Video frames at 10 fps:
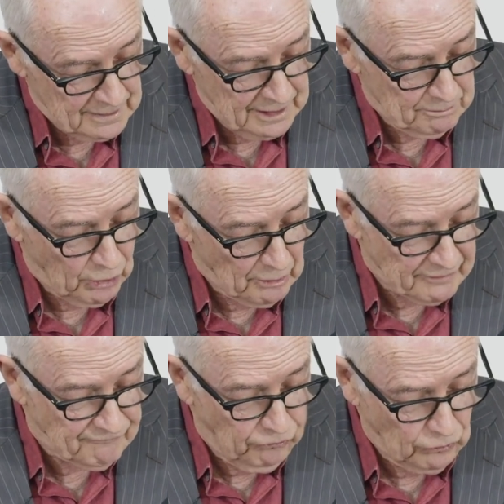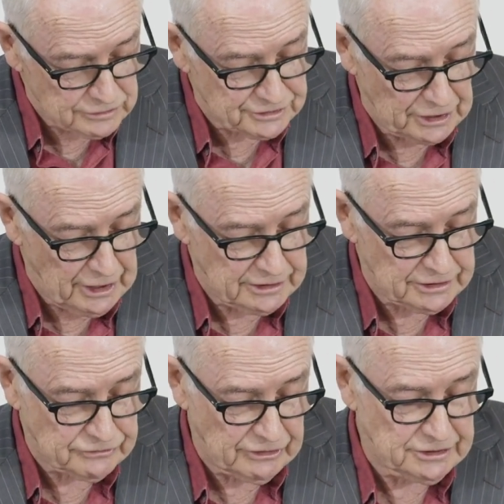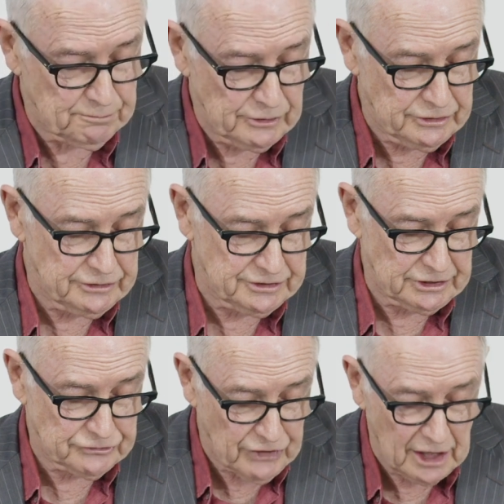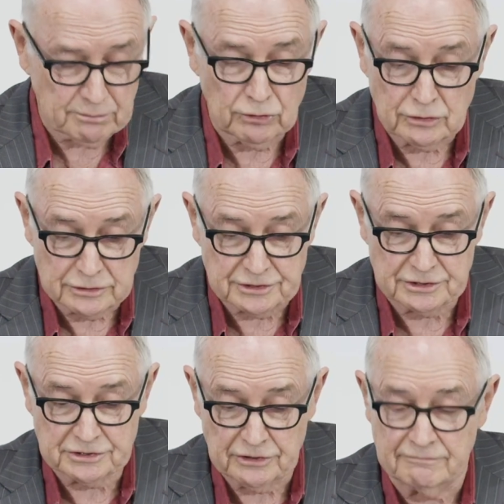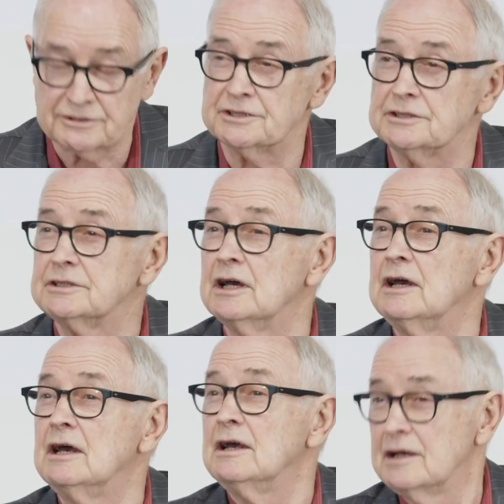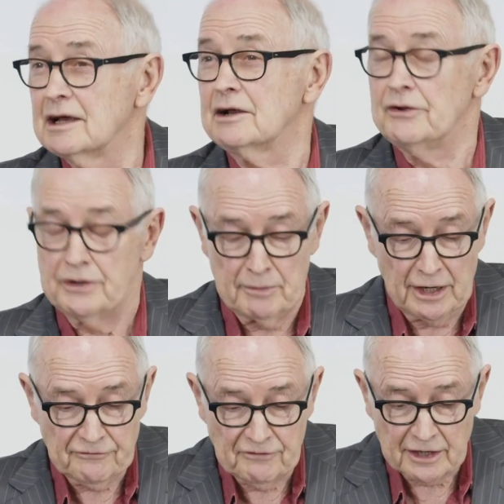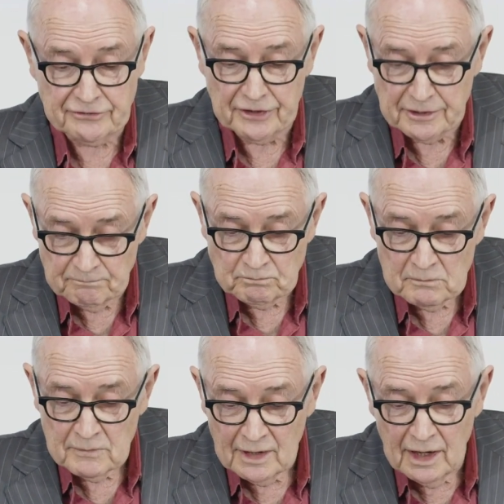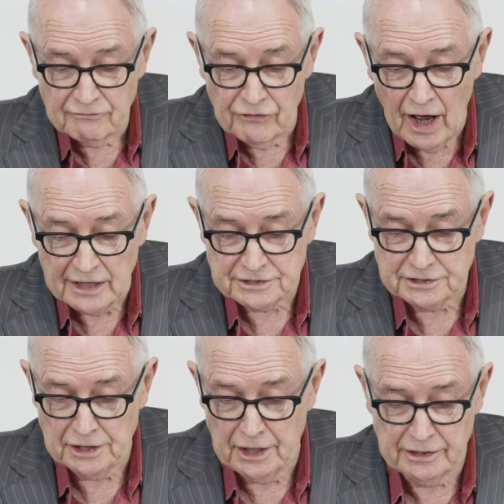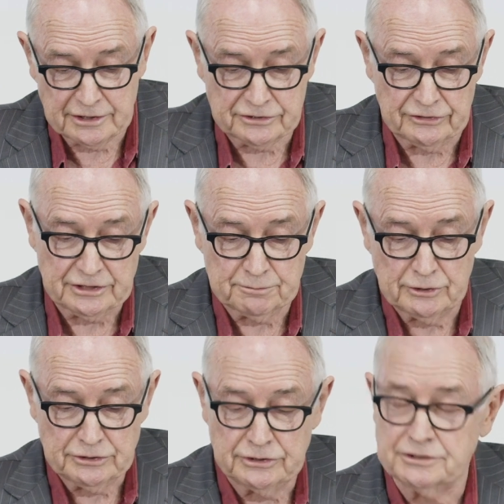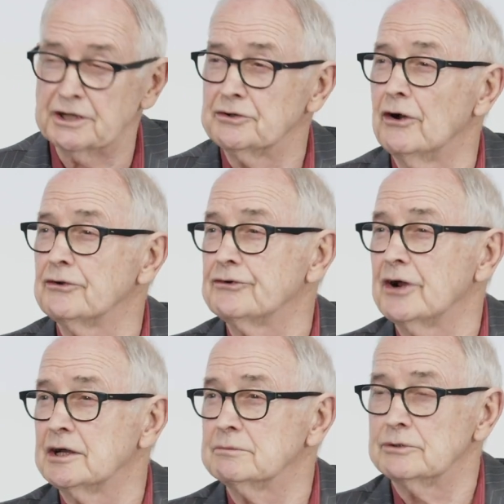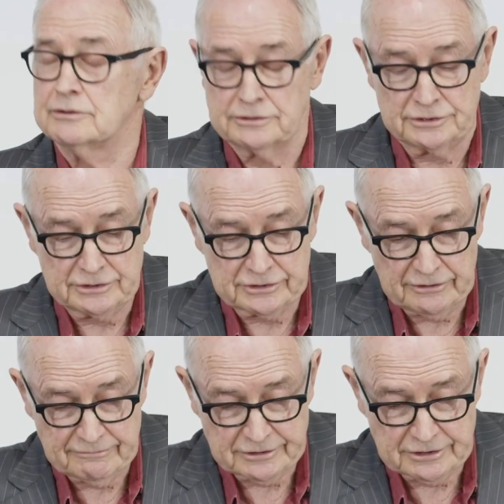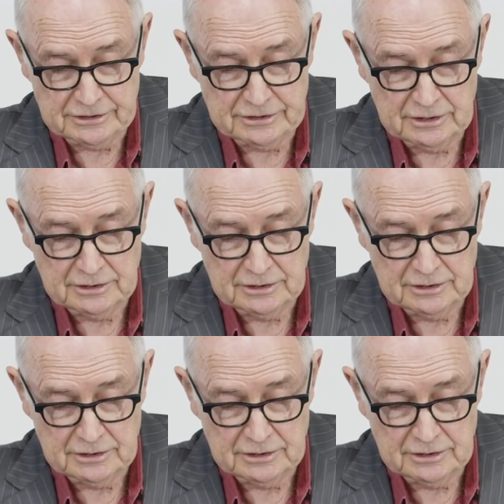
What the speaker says: Employment falls in industries producing tradable goods and services, including manufacturing, and rises in industries producing non-tradable goods and services.